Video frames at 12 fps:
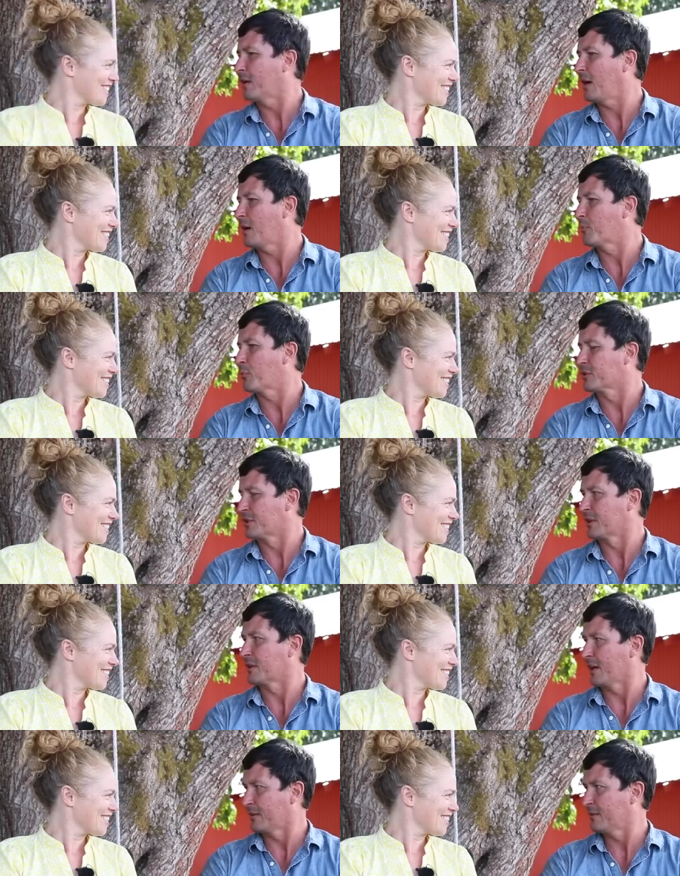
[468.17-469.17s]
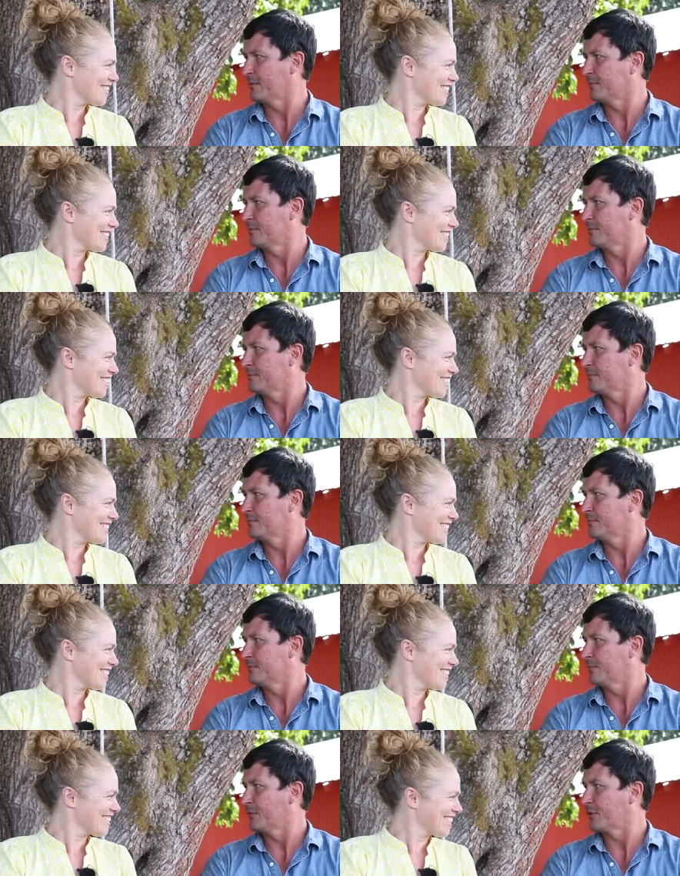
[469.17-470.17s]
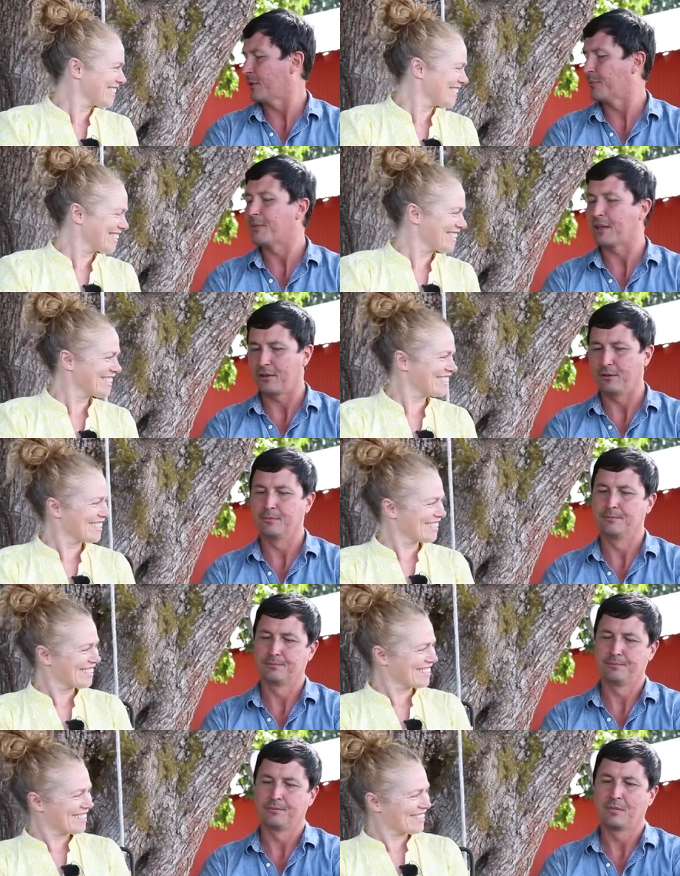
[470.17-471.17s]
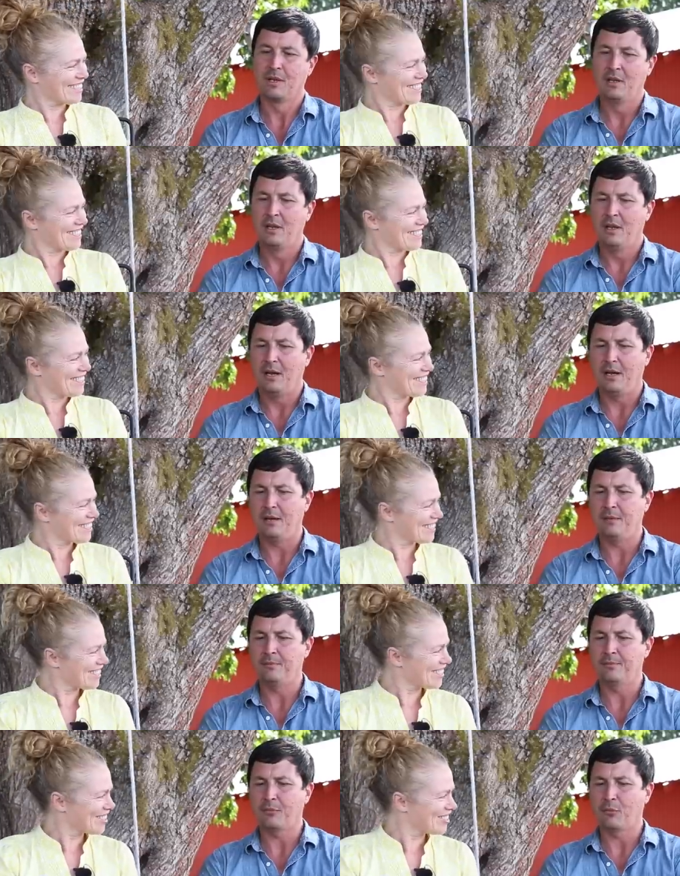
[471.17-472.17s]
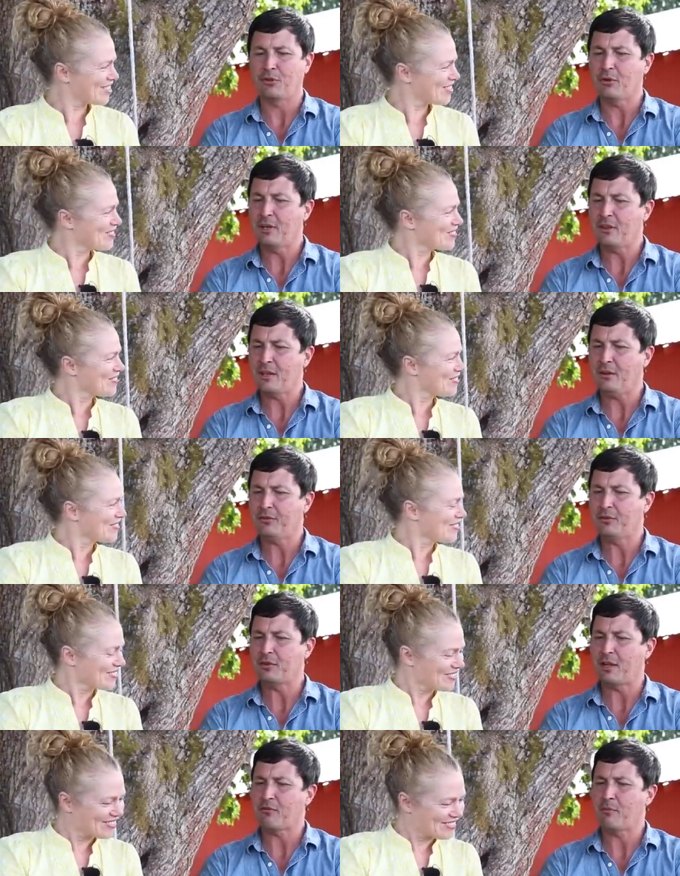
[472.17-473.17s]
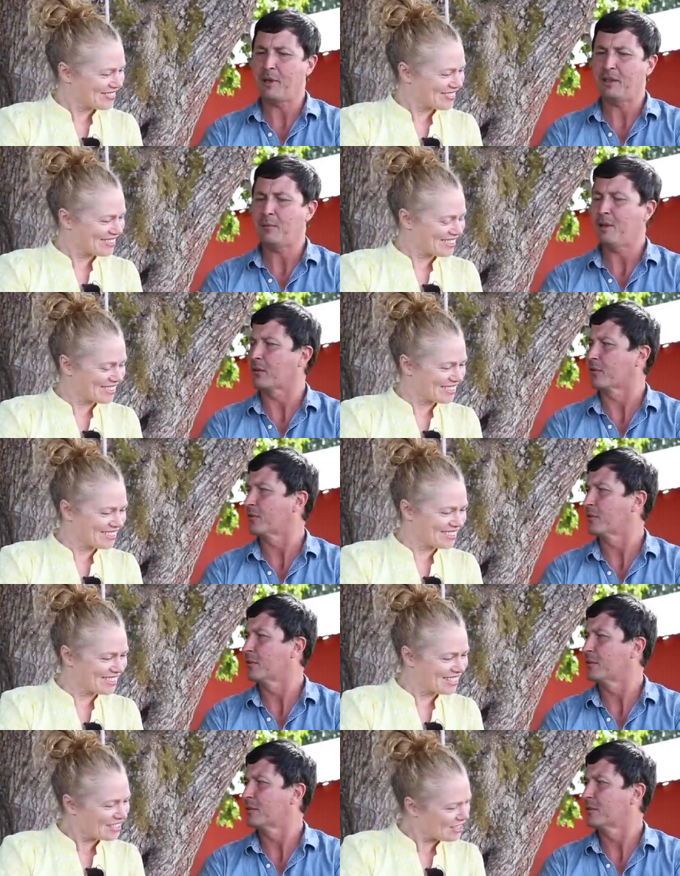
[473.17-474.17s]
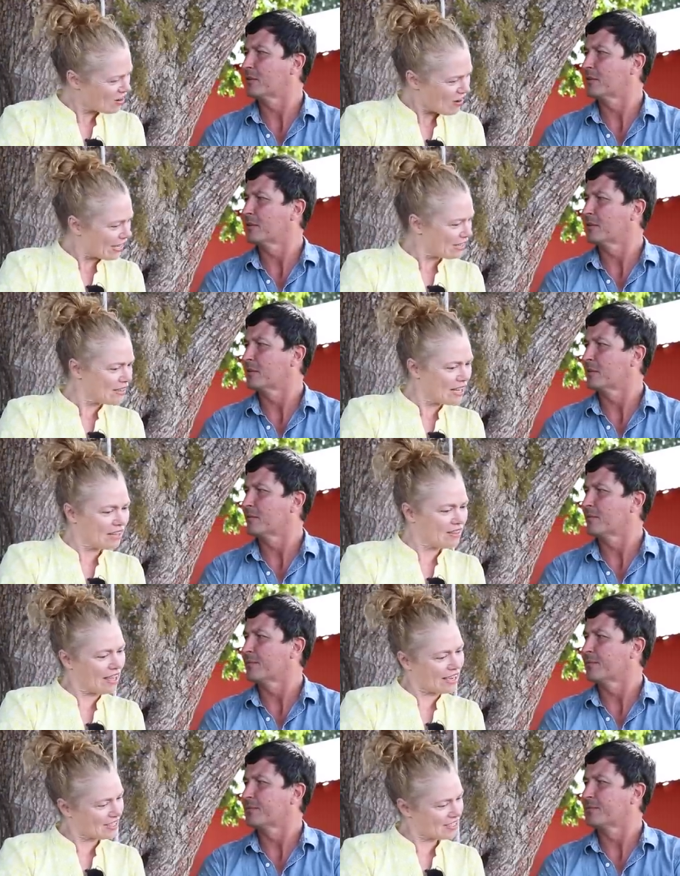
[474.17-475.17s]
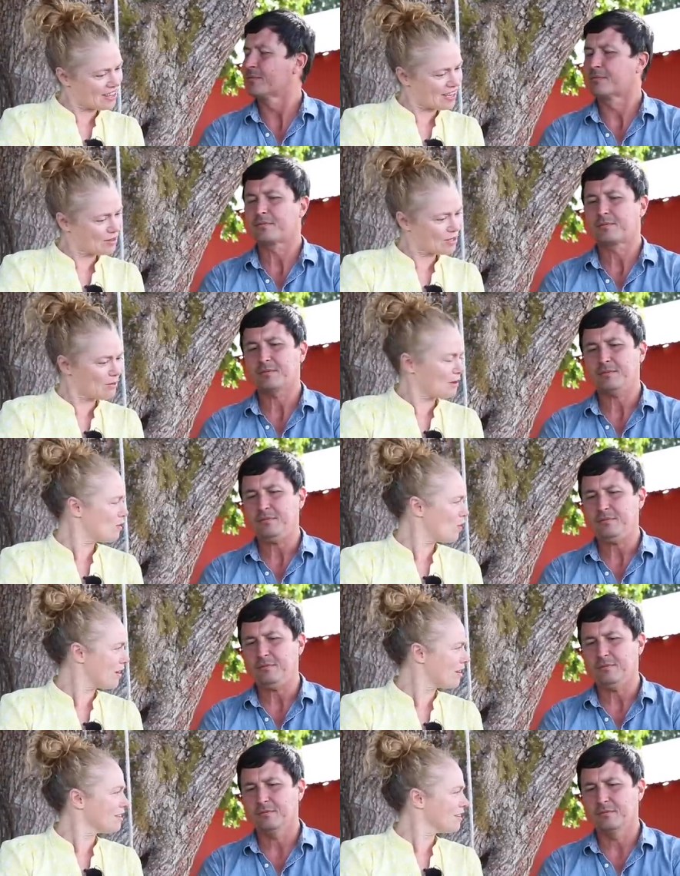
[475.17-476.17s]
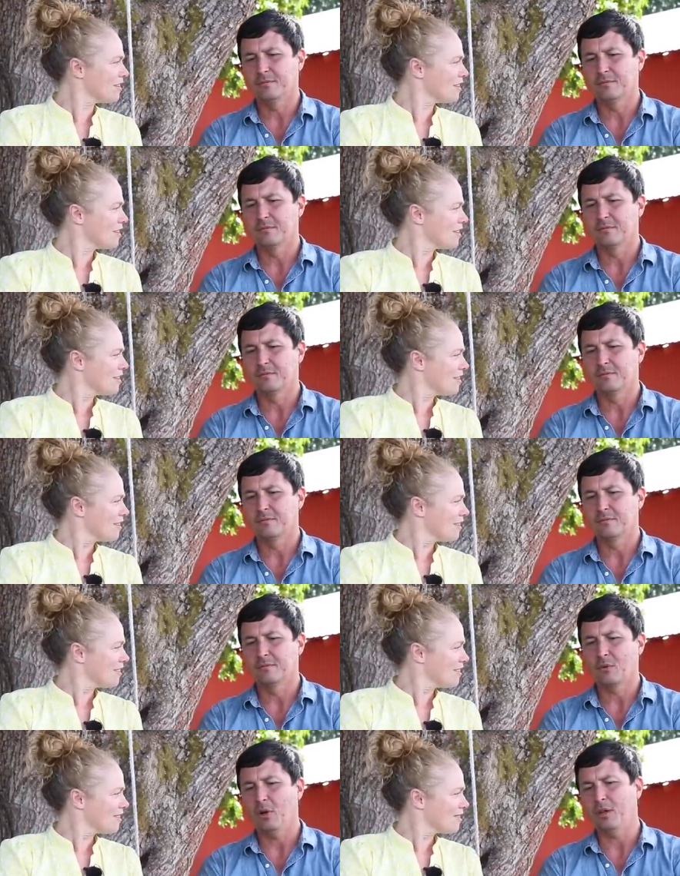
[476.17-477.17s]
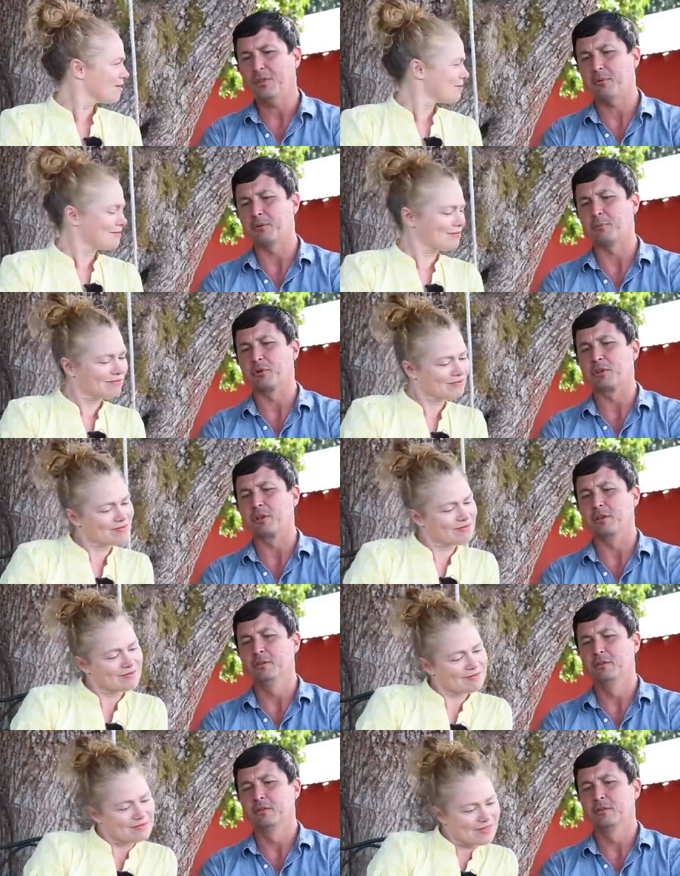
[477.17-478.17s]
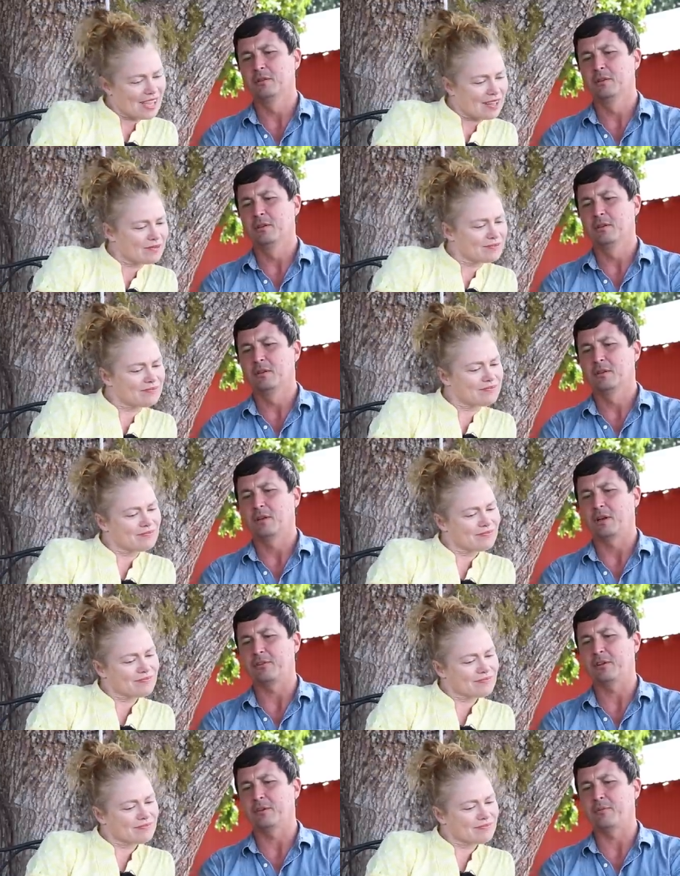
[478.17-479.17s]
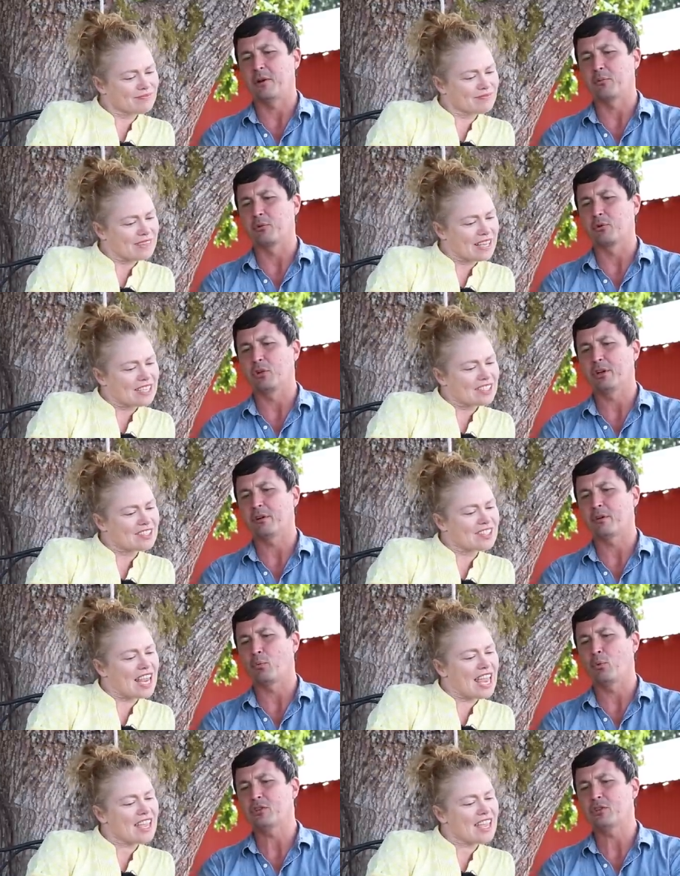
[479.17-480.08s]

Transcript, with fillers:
Speaker 1: I appreciate that. So thank you. Um, was there anything else you take from Manly Manners?
Speaker 2: No, I, I, I guess I thought it was going to be more.
Speaker 1: Well, I thought it was pretty good. I still am not real clear on take,